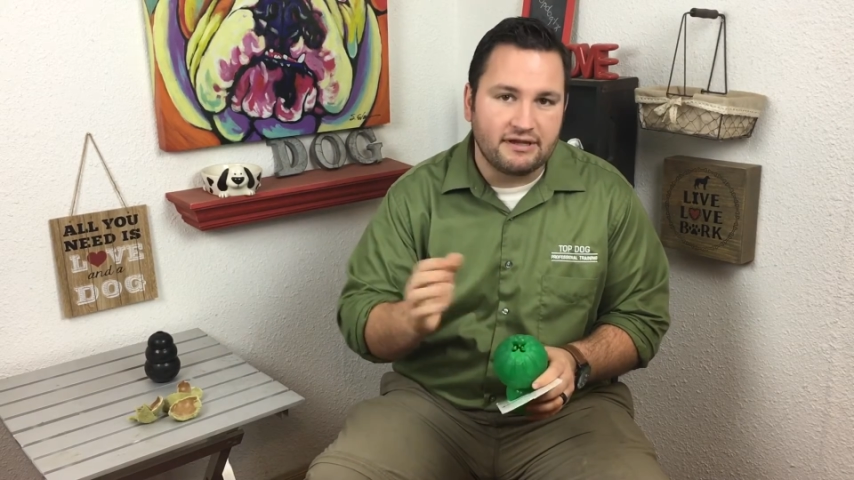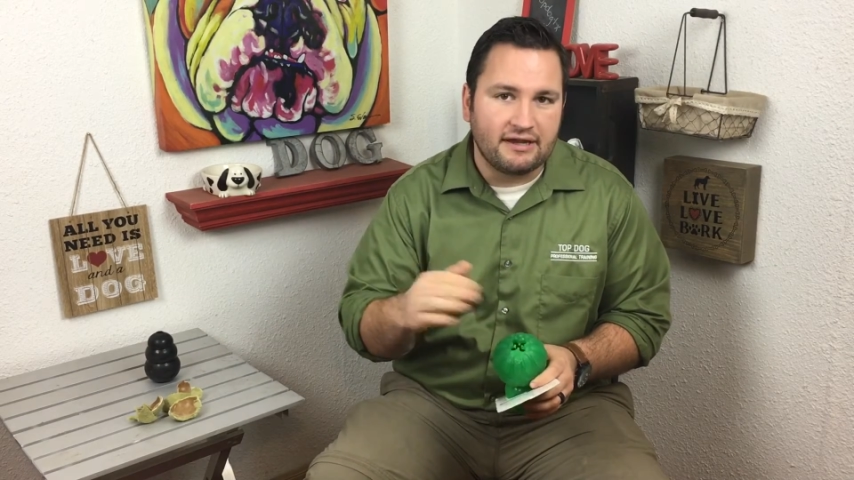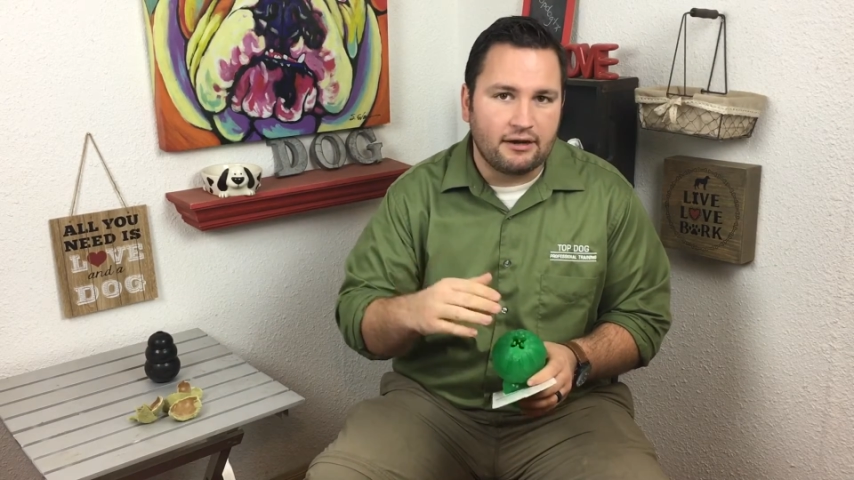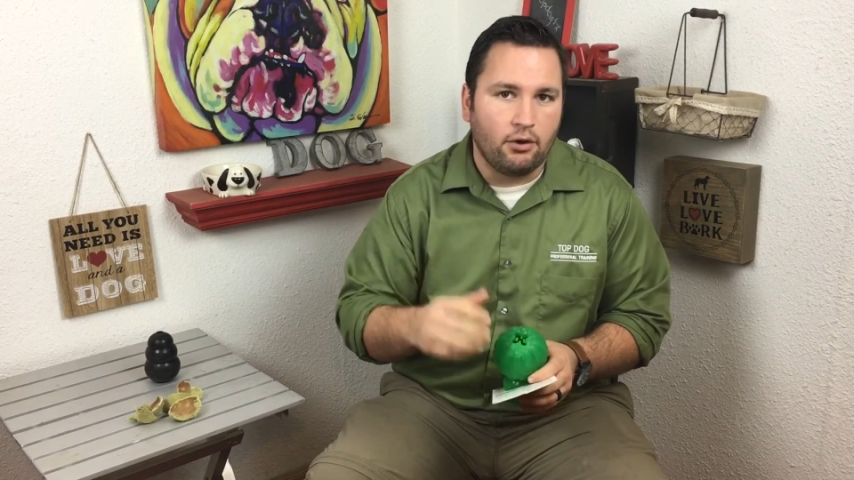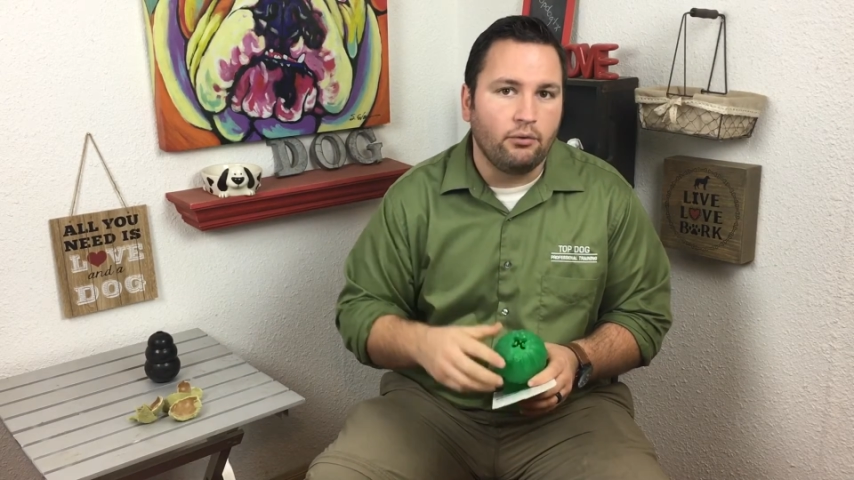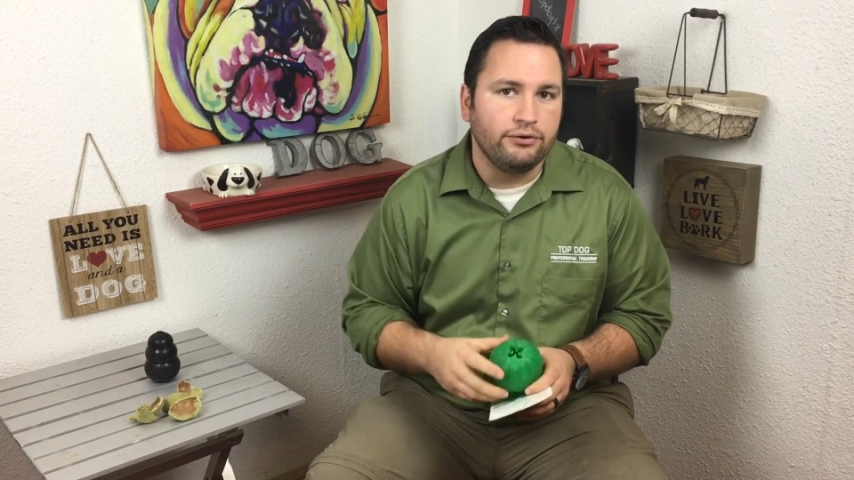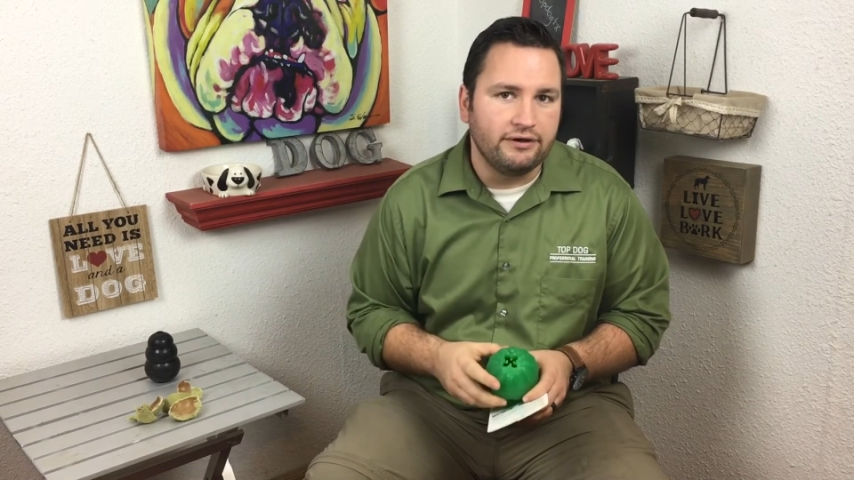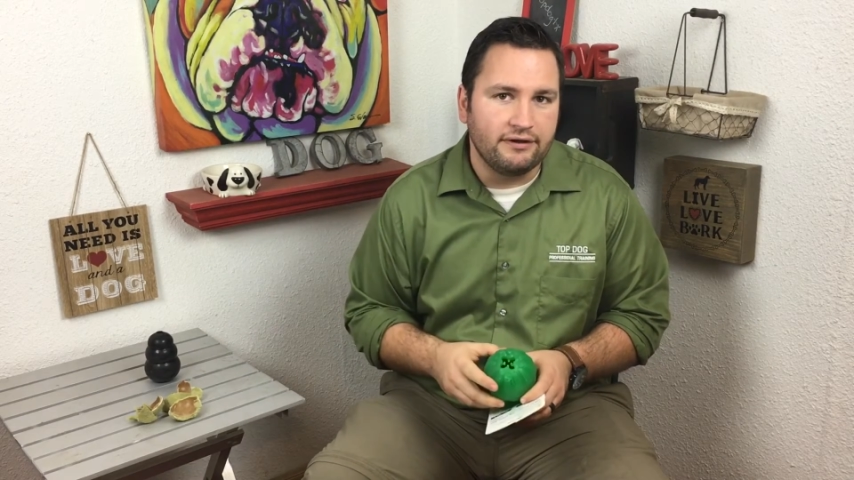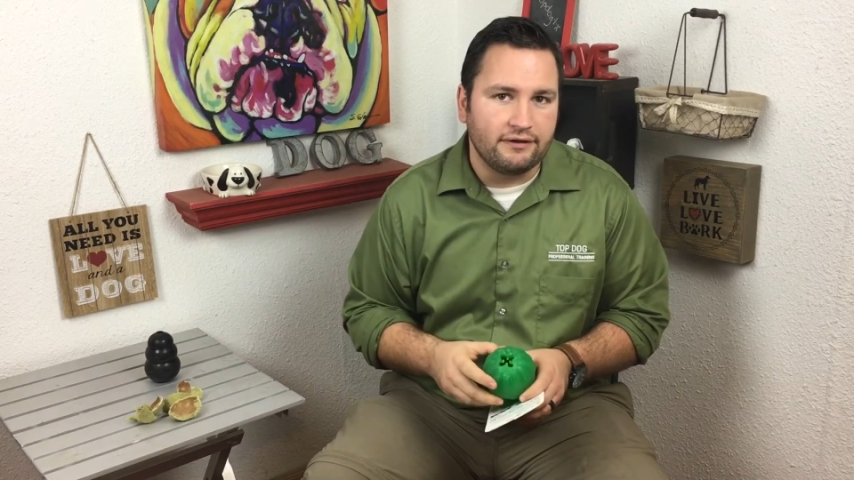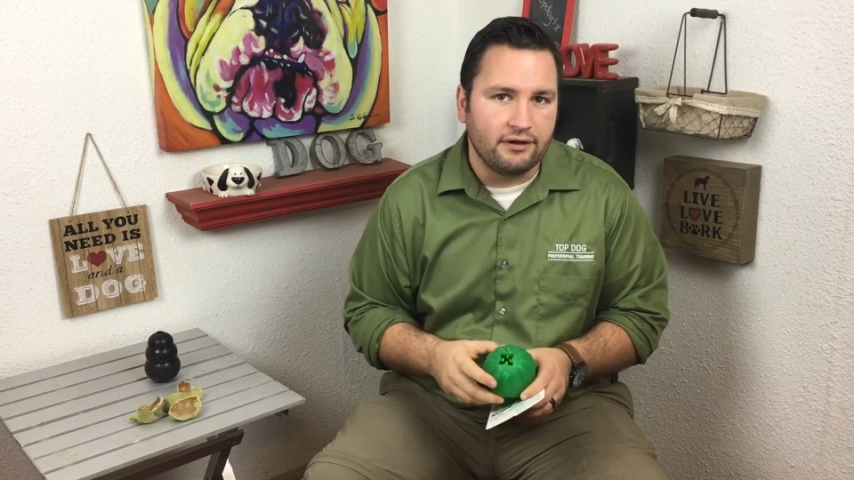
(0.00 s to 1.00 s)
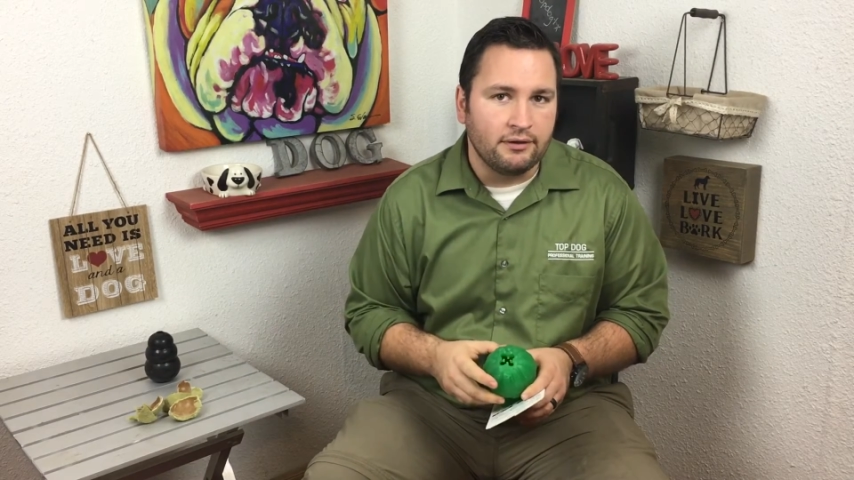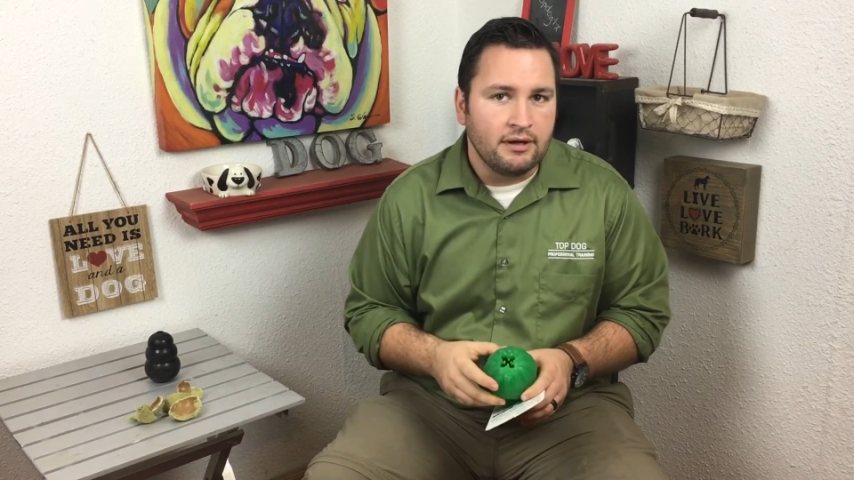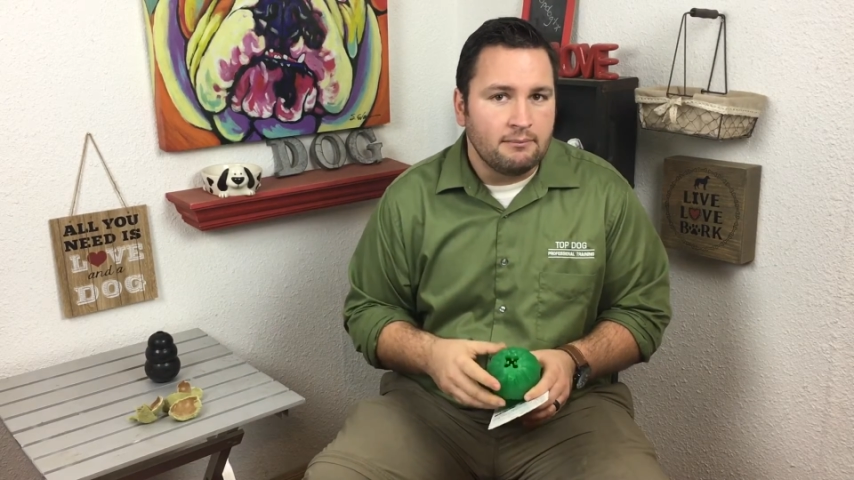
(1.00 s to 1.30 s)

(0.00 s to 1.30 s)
that kind of hold it in there.